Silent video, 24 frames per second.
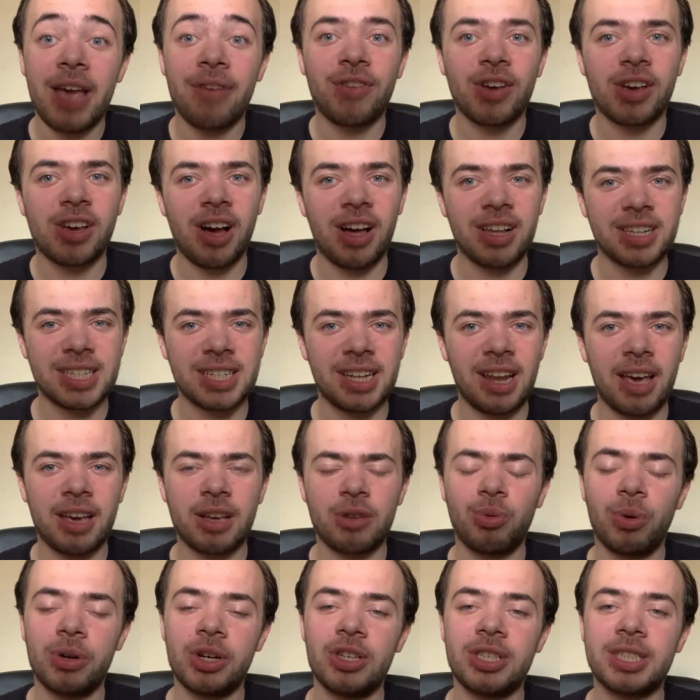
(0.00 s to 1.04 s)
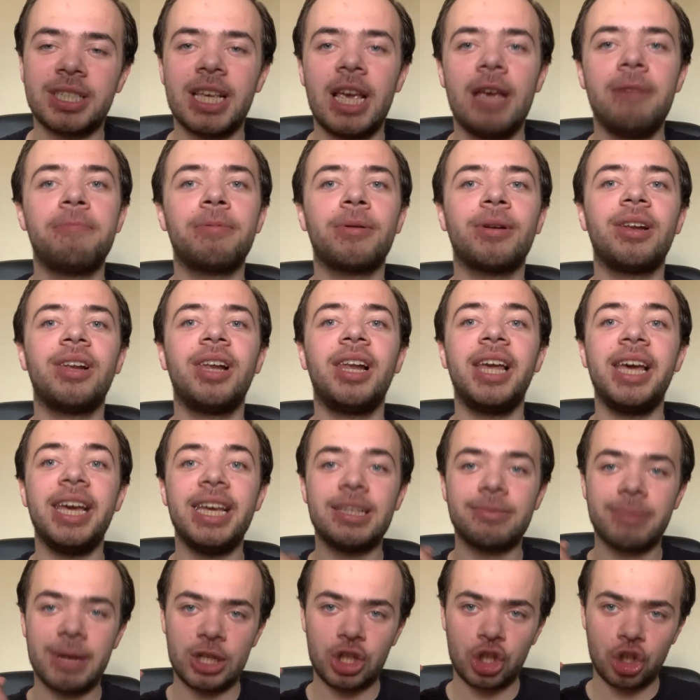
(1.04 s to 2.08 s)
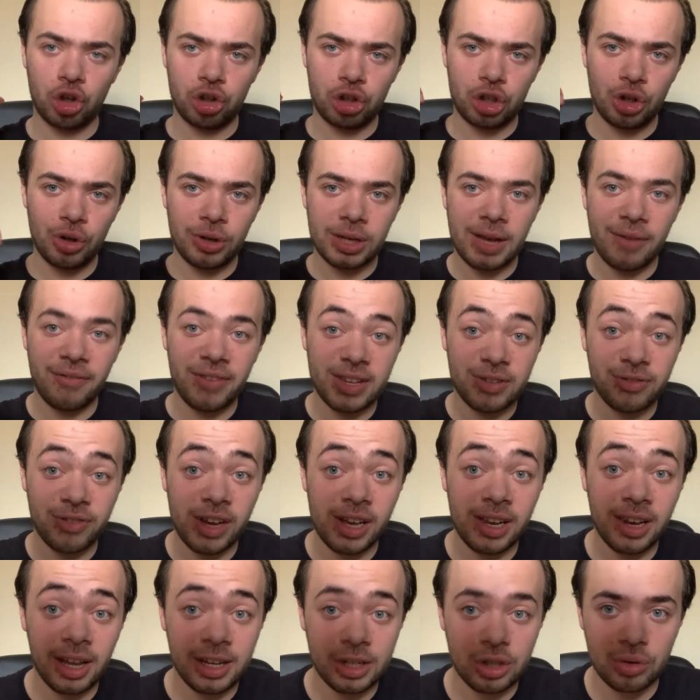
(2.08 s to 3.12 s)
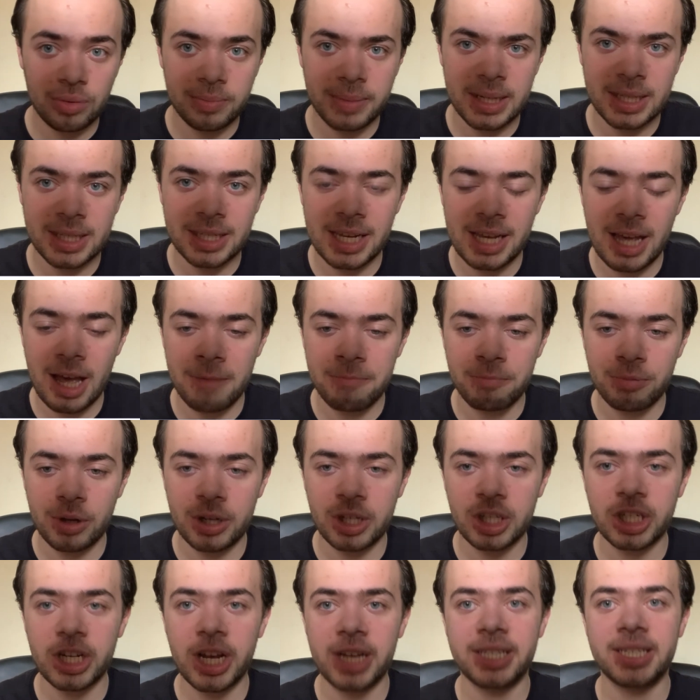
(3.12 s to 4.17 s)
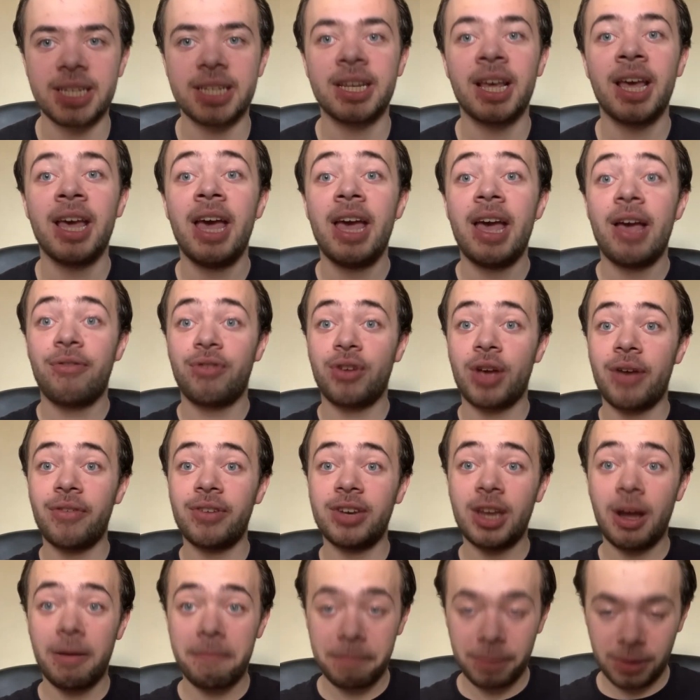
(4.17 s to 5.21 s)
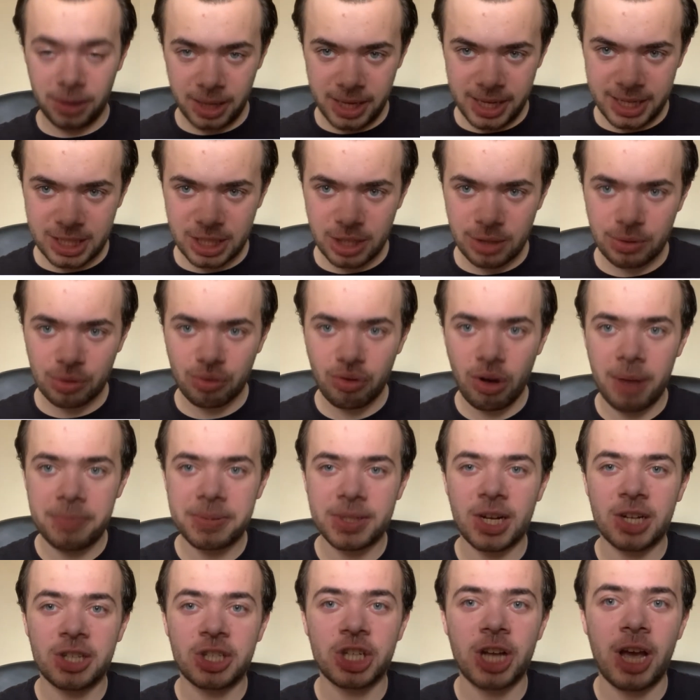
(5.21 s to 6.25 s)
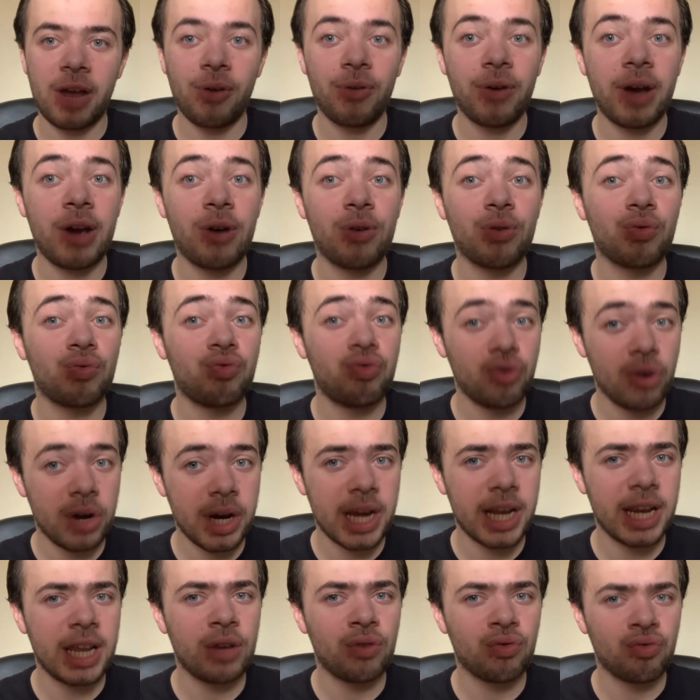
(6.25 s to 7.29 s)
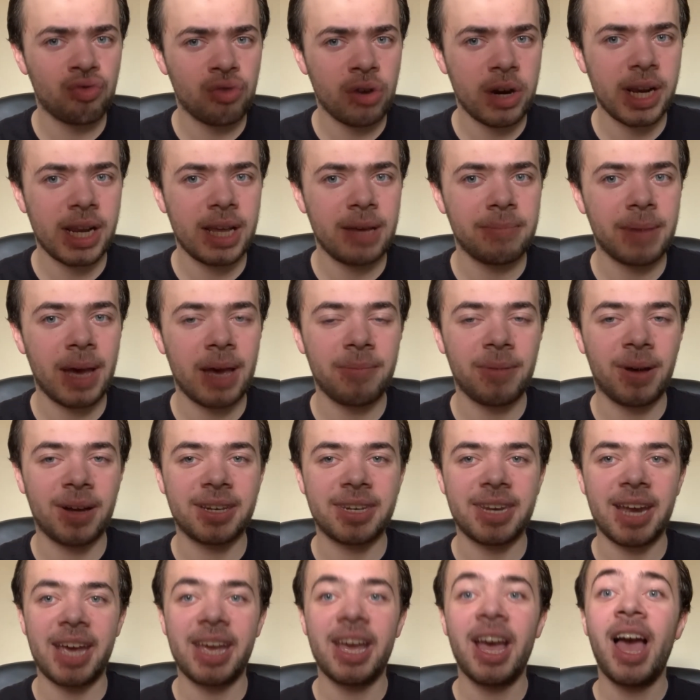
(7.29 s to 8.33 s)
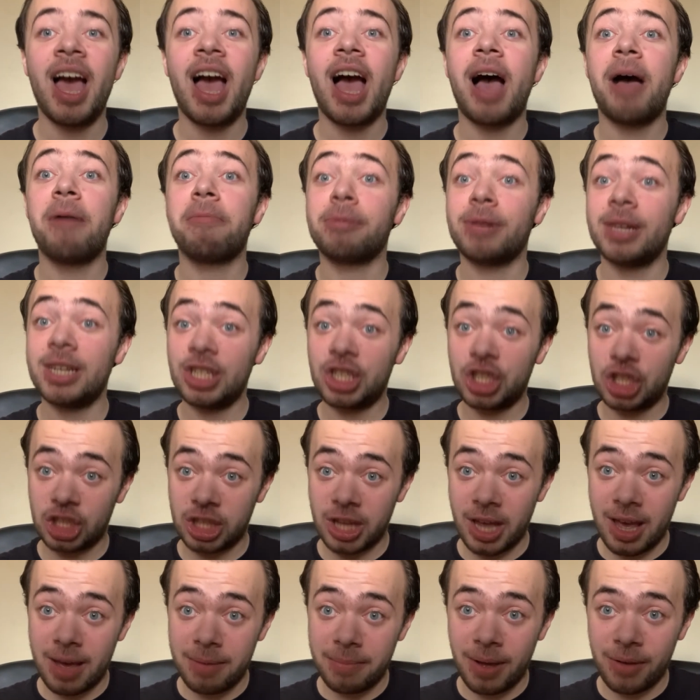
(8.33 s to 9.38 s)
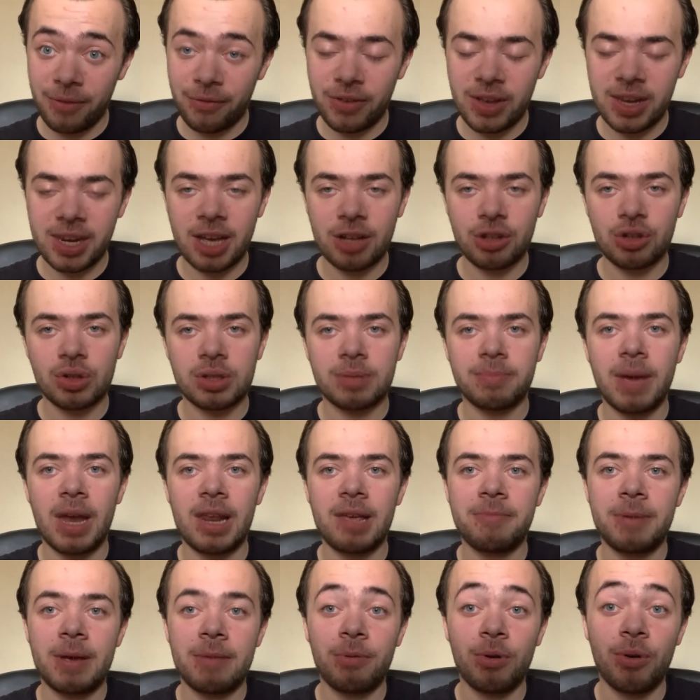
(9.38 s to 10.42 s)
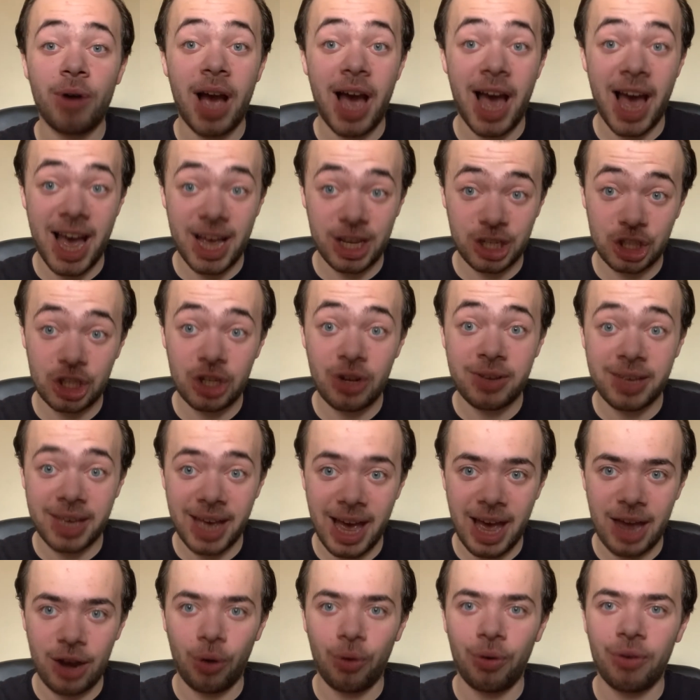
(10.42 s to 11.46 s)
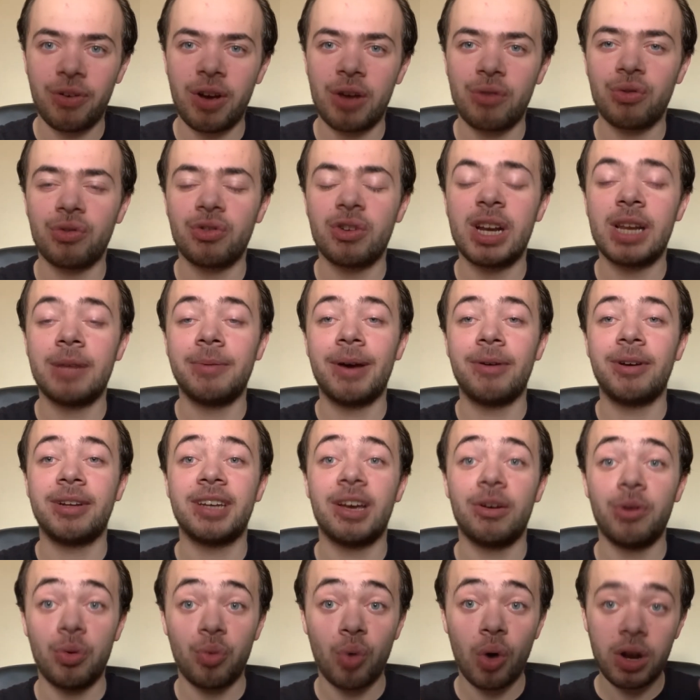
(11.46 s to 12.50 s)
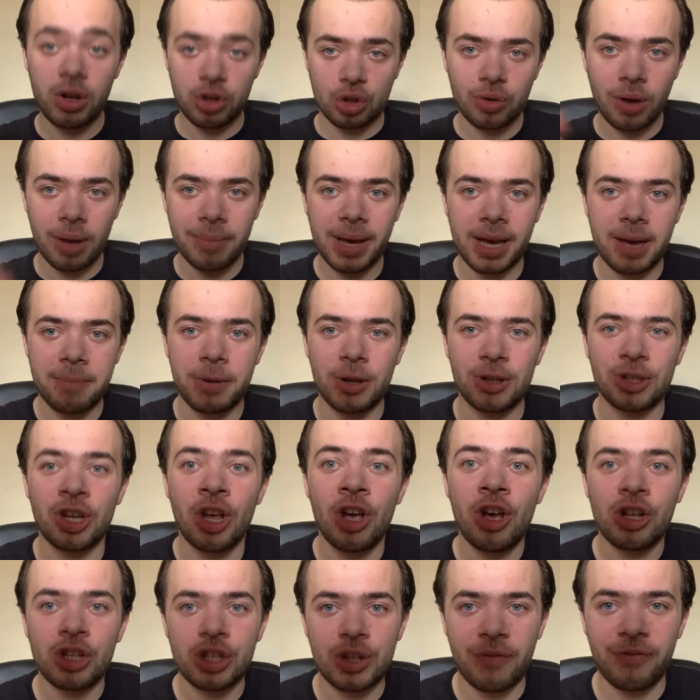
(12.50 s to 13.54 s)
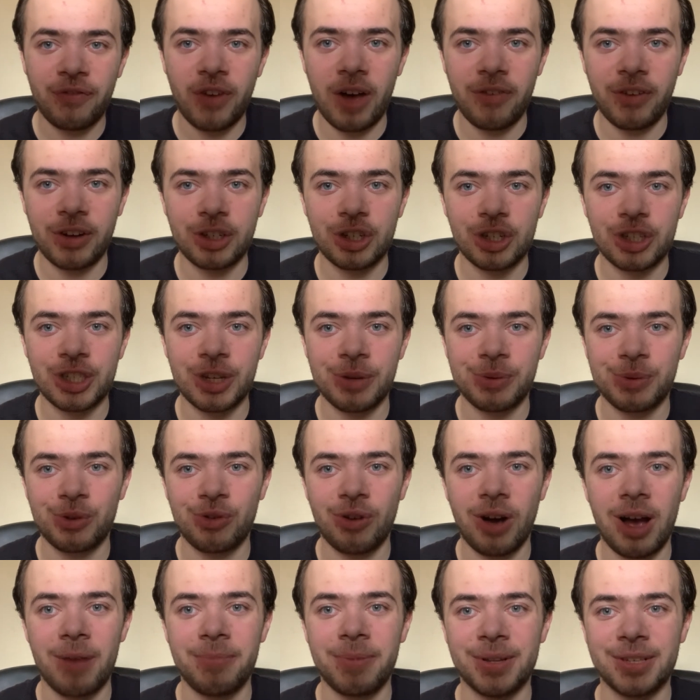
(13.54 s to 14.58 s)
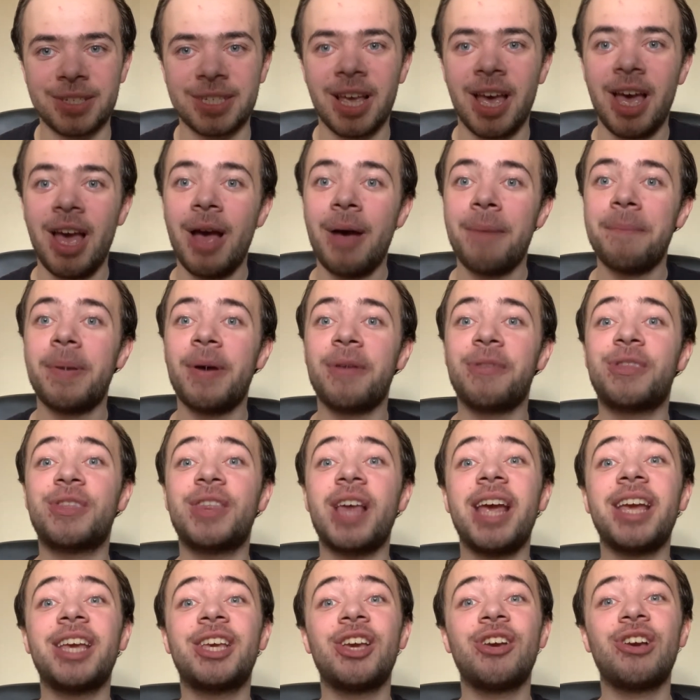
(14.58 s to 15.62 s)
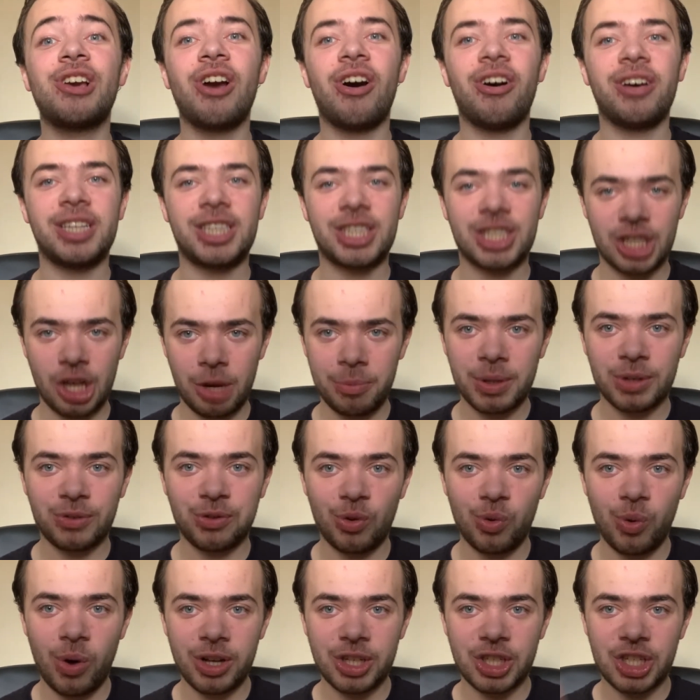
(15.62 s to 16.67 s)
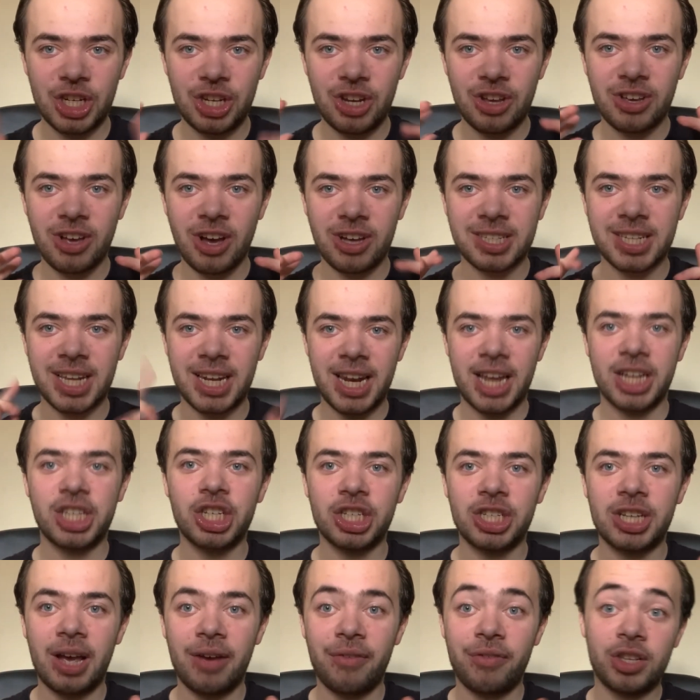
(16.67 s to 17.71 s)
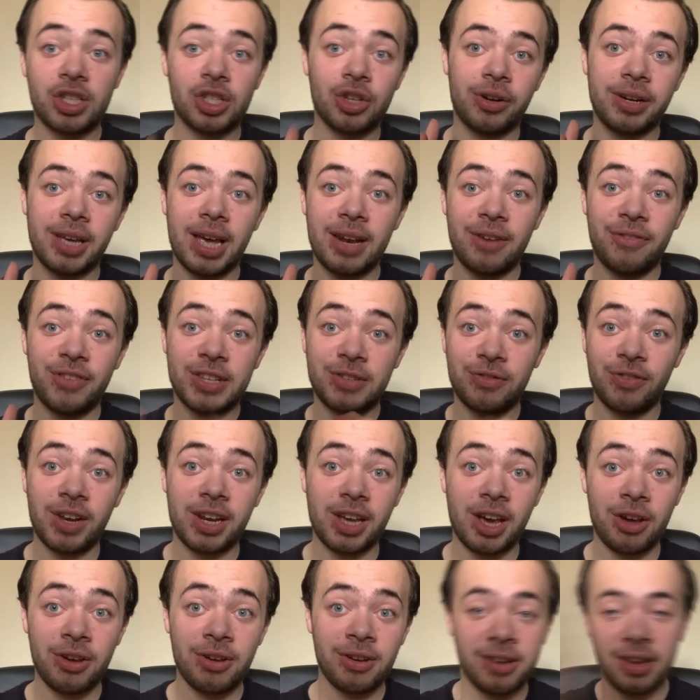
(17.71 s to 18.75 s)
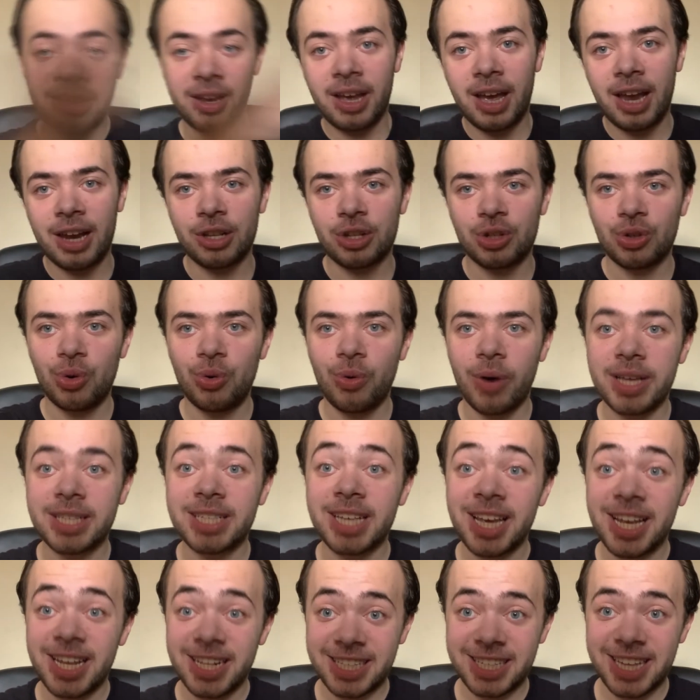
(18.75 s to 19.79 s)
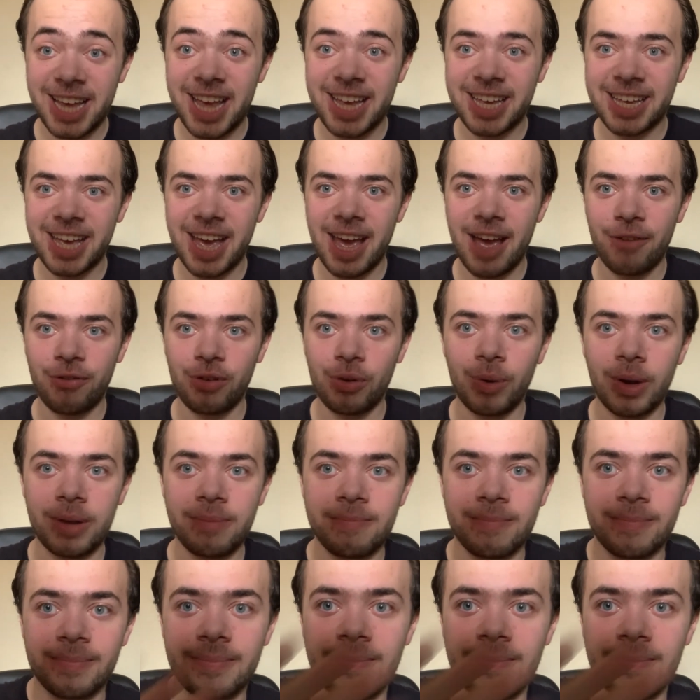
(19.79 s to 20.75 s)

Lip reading: If you guys like what you see, please make sure you do give this video a like, tremendously appreciated. If you haven't done, please subscribe to the channel. It would really make my day. And please share my video to as many people as you can. Or if I'd really make my day. We want to try and make a push to 500 subscribers. But thank you guys so much for watching. You guys are legendary if you saw the end of this video. And as always, take care, everyone.